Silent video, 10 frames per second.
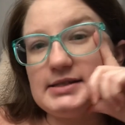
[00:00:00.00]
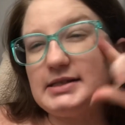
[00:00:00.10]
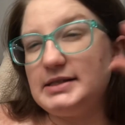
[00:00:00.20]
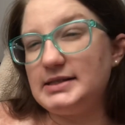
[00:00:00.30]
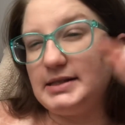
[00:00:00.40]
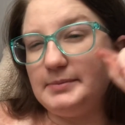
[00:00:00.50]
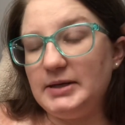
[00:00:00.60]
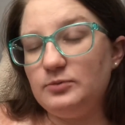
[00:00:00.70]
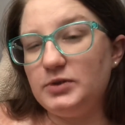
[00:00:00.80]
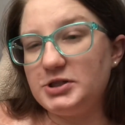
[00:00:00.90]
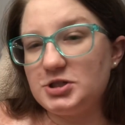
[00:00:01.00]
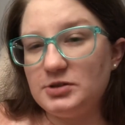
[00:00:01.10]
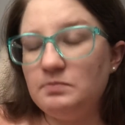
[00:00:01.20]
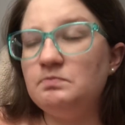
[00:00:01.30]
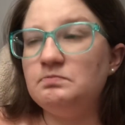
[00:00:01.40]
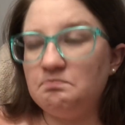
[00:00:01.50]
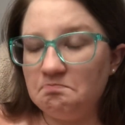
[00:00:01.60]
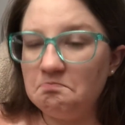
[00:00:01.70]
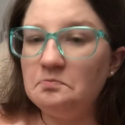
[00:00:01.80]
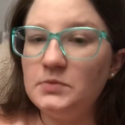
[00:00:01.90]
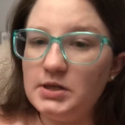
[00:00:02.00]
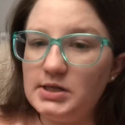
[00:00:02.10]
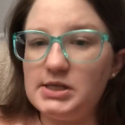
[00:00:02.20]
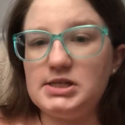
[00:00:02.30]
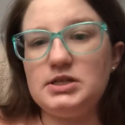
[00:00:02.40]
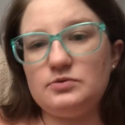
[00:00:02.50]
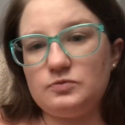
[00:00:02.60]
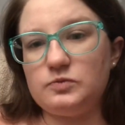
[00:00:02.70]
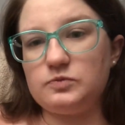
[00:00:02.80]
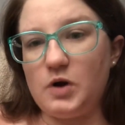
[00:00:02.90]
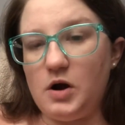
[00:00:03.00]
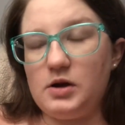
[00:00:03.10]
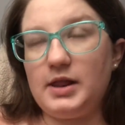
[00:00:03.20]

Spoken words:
Kissimmee, which isn't wrong.